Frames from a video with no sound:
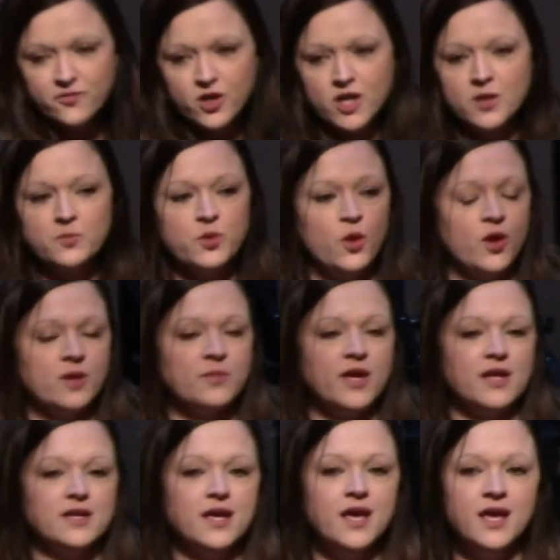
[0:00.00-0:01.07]
for
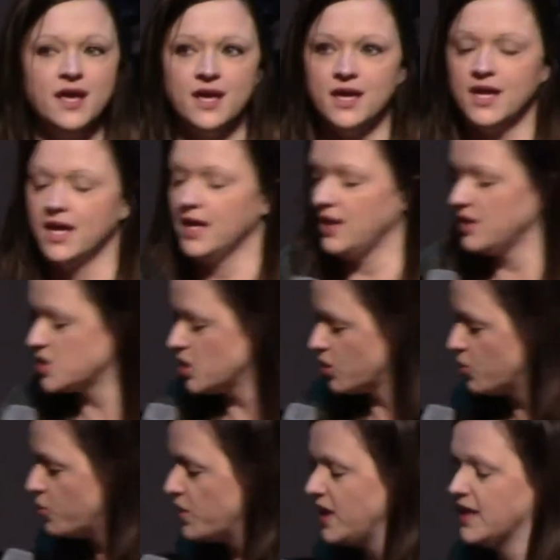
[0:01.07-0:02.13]
unemployment, and it
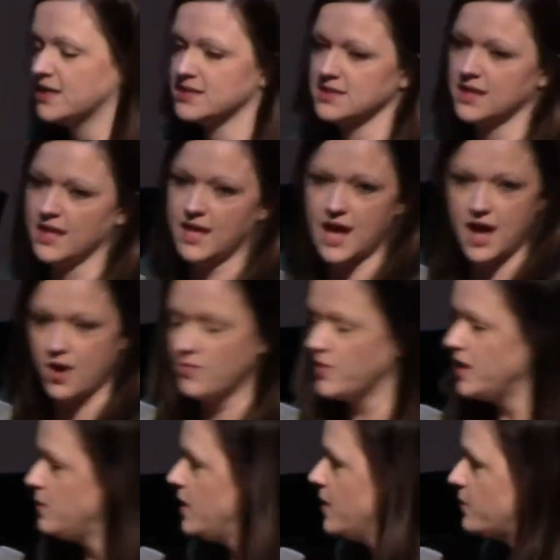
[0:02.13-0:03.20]
took weeks. And how
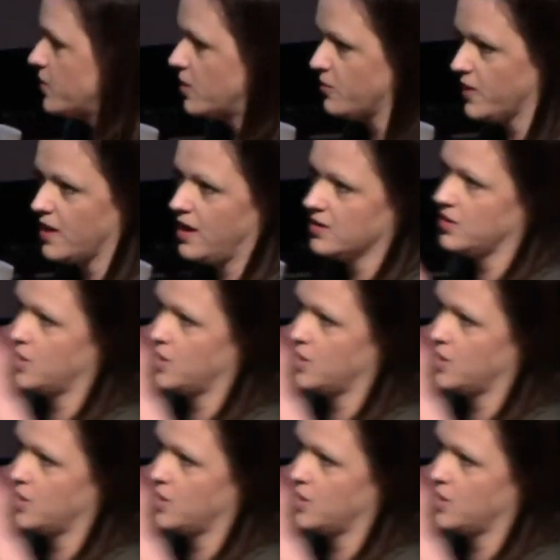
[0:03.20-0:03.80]
many people, we all